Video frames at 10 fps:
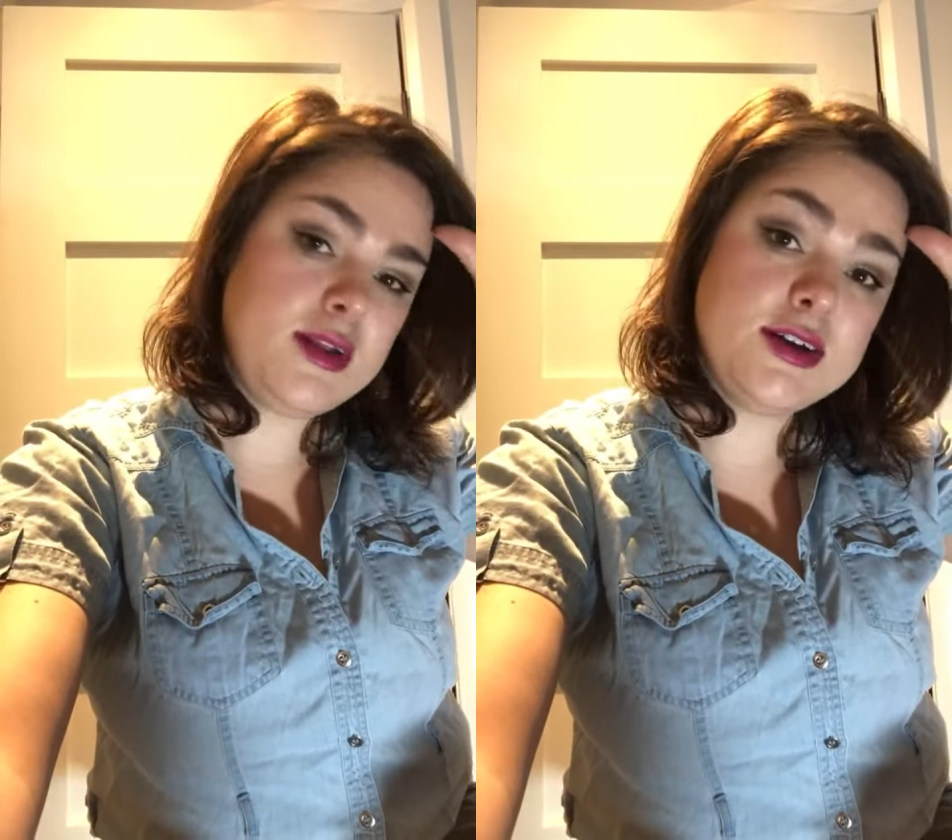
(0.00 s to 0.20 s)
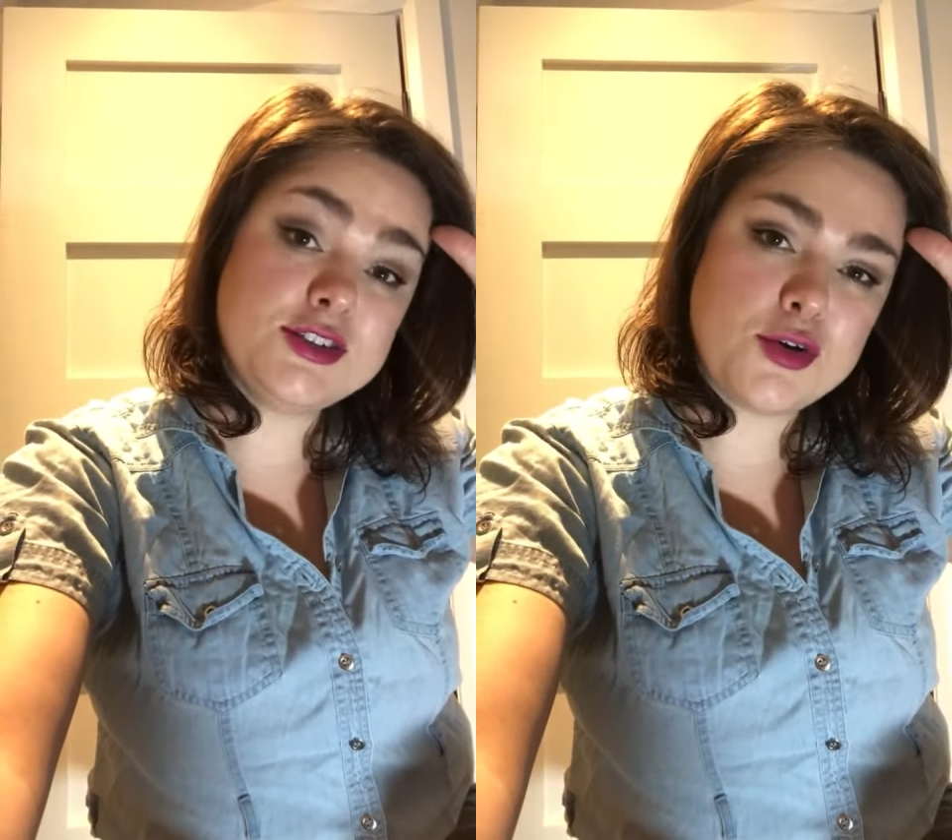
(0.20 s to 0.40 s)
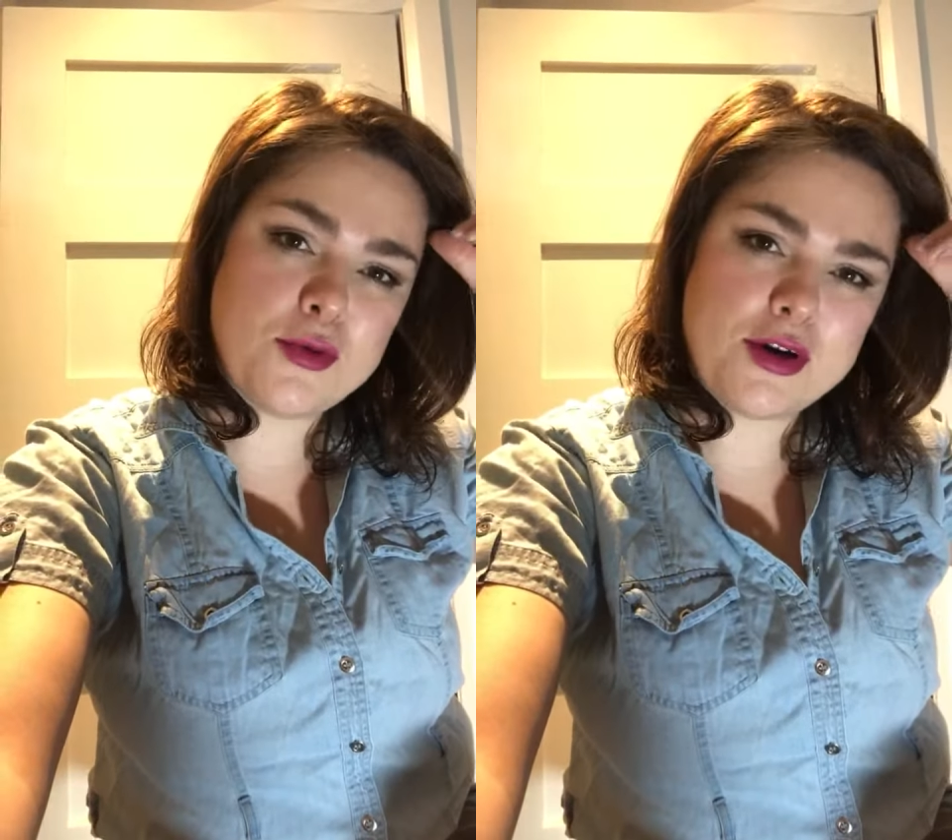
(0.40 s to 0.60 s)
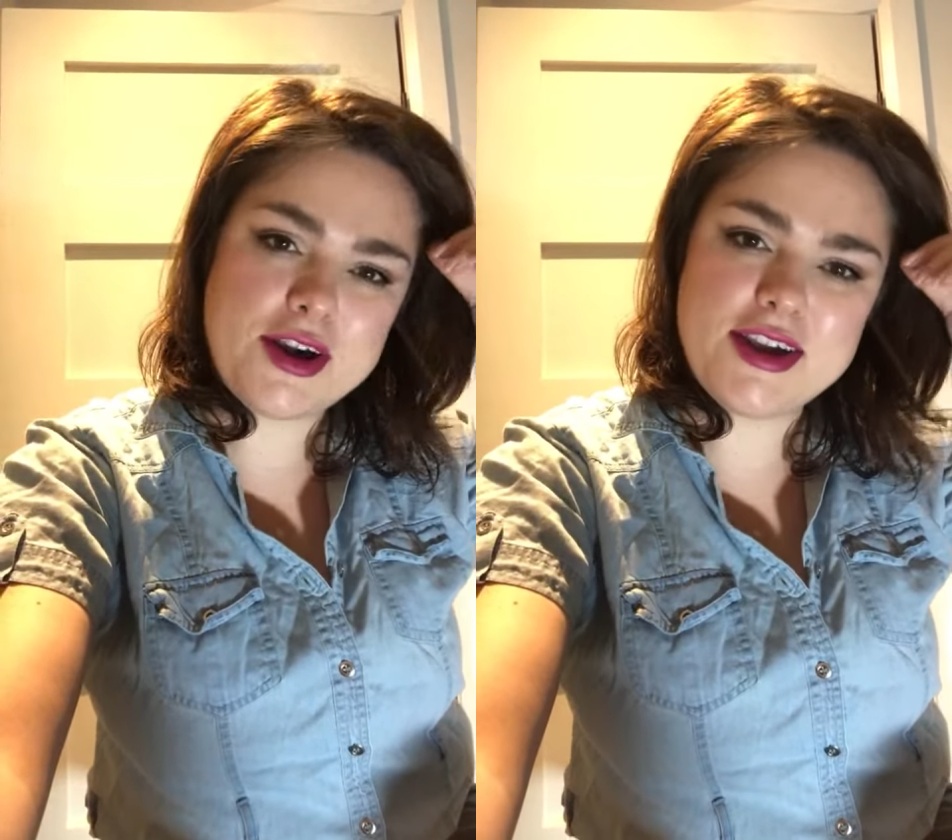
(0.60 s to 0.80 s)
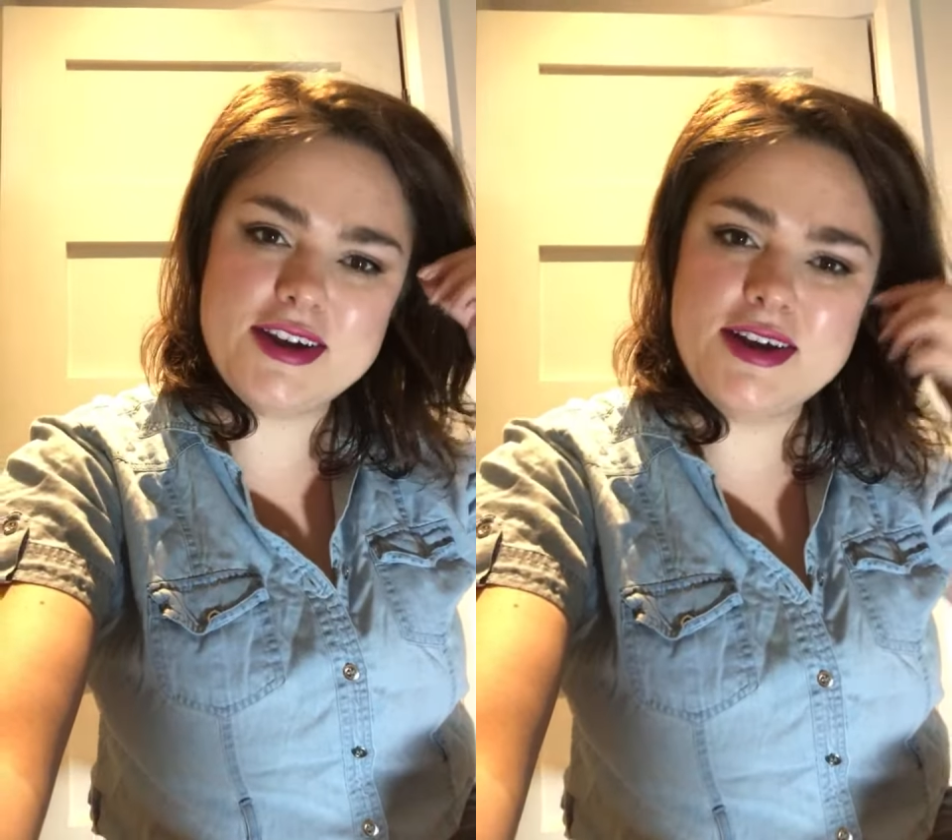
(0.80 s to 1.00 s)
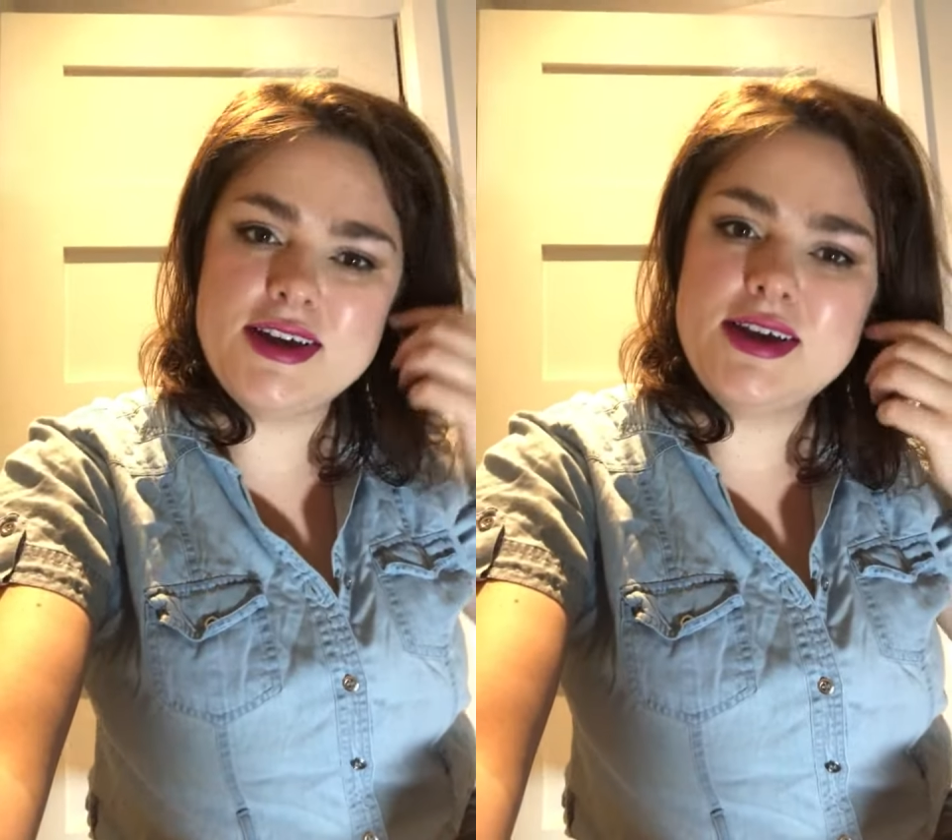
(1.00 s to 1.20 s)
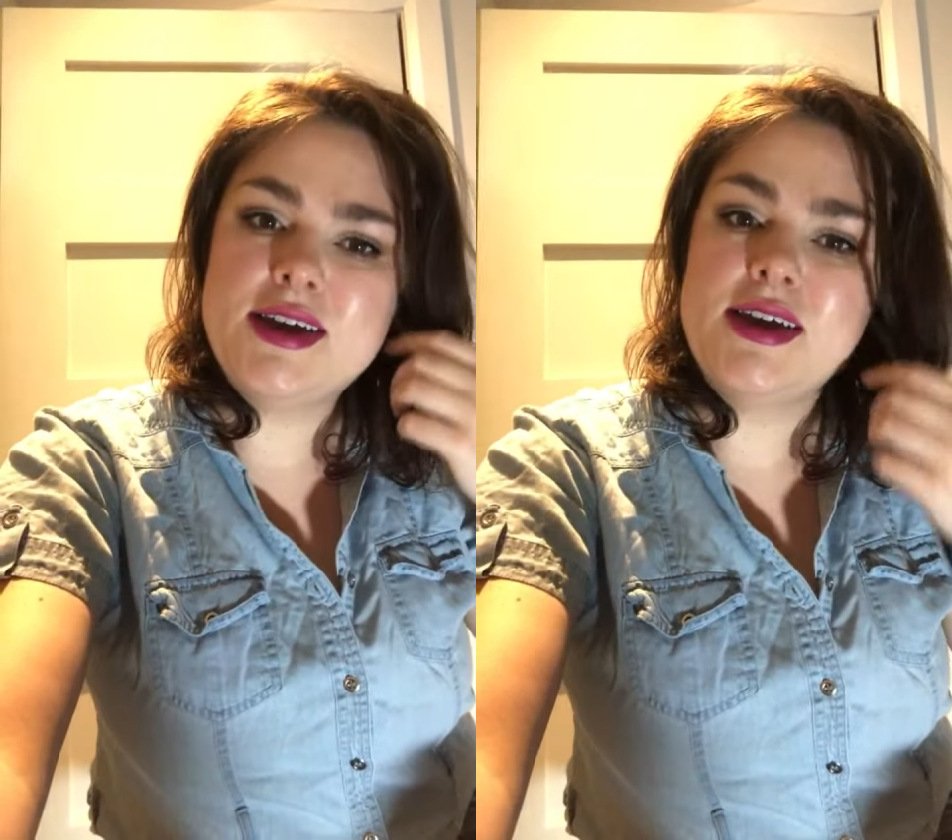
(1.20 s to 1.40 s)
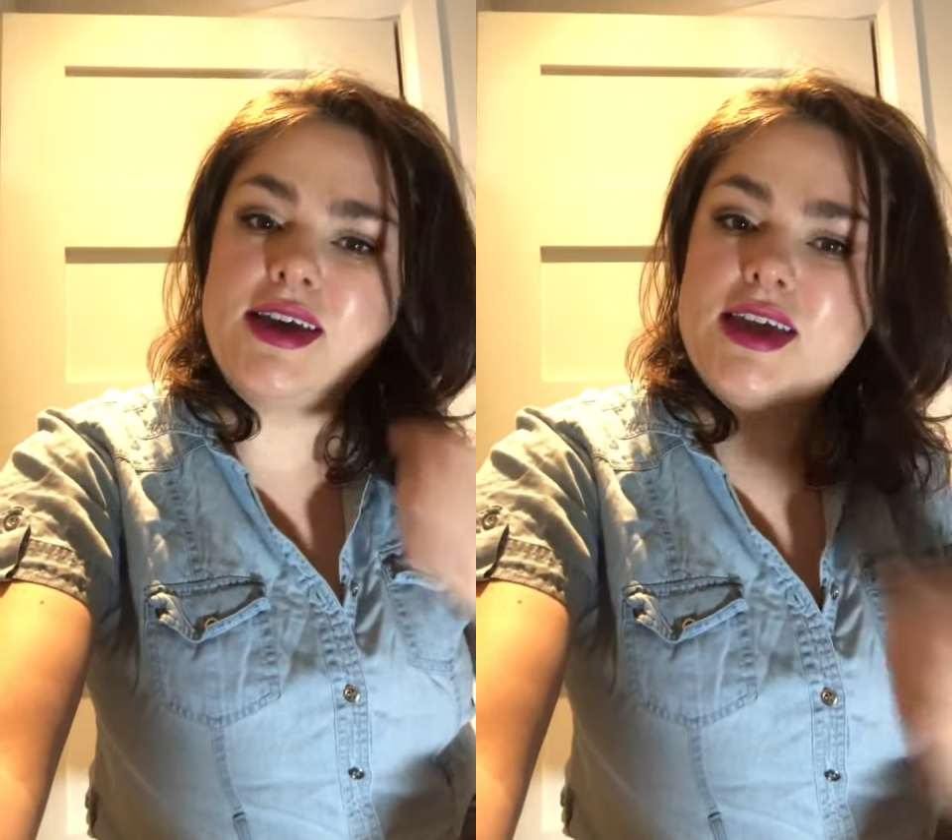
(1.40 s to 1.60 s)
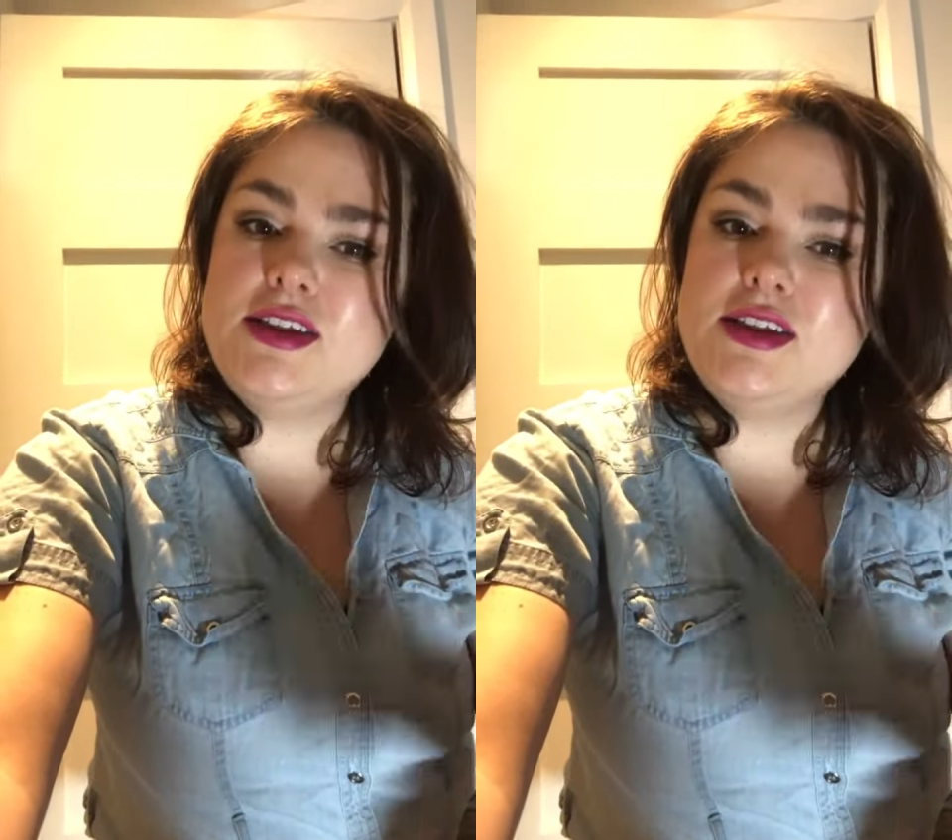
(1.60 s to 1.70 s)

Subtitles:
Don't worry. Can